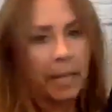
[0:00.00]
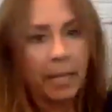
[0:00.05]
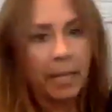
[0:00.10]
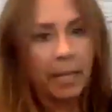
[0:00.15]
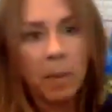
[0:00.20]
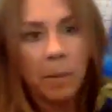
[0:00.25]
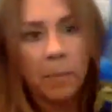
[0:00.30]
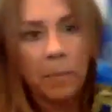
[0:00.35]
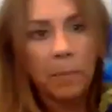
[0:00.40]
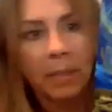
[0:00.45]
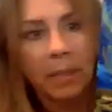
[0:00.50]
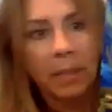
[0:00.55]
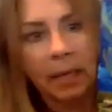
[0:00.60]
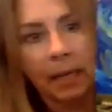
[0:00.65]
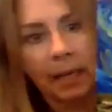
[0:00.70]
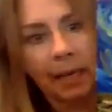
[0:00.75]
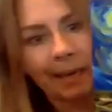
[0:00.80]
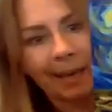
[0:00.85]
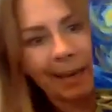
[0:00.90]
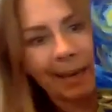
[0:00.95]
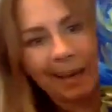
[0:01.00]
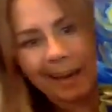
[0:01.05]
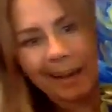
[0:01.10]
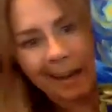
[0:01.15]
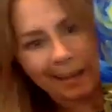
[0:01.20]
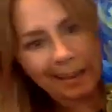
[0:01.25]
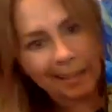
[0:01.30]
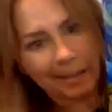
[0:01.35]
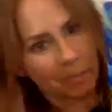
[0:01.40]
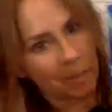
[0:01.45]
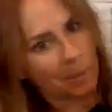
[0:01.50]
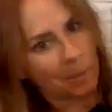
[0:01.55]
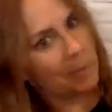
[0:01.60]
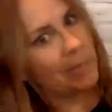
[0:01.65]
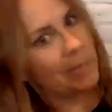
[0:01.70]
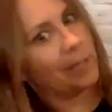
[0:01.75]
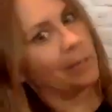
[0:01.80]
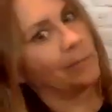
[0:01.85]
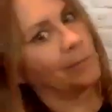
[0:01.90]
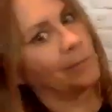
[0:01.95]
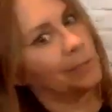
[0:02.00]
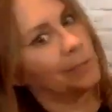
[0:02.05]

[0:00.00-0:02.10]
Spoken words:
you might be thinking, I think my painting would